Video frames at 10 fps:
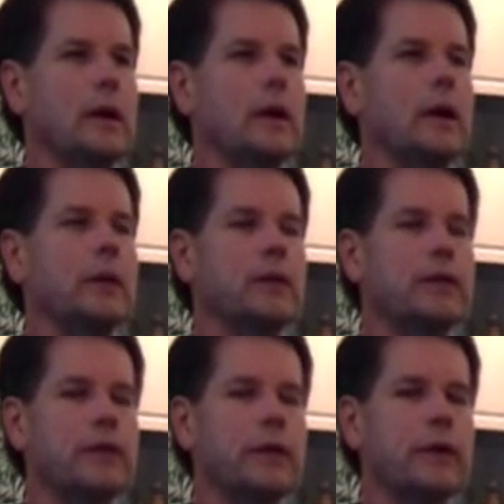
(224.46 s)

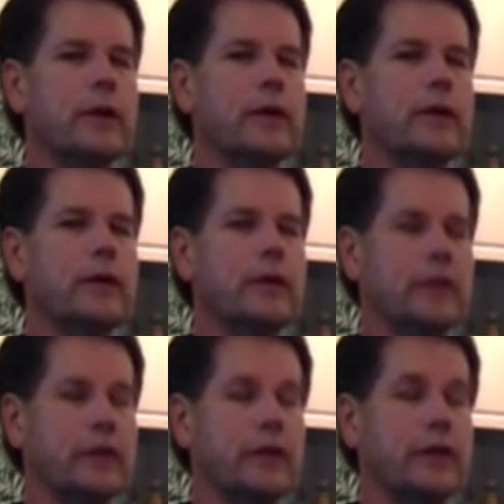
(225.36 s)
It
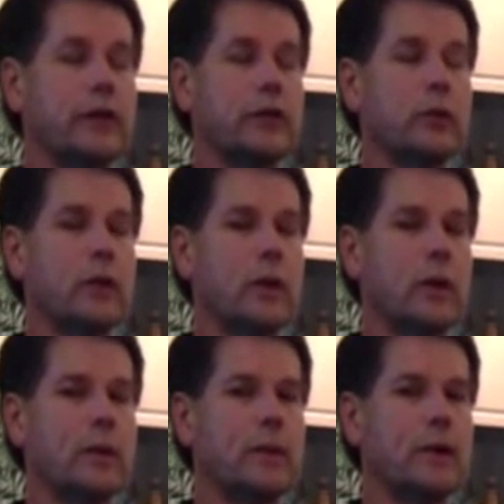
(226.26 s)
does fluctuate quite
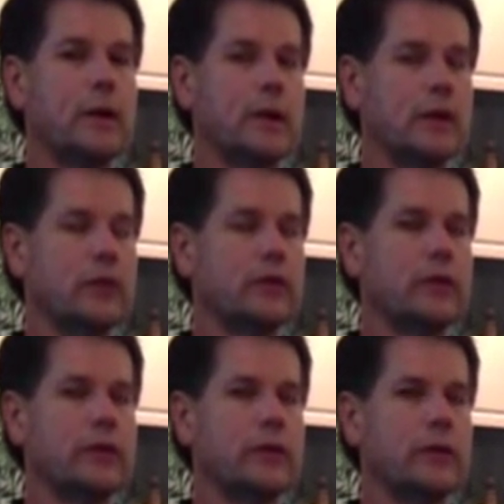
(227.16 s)
a bit. It is
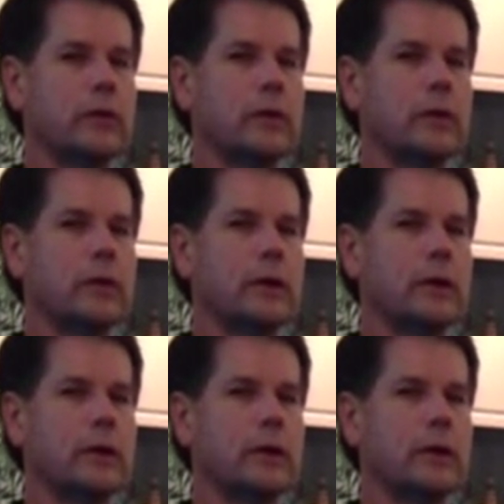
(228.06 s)
stressful.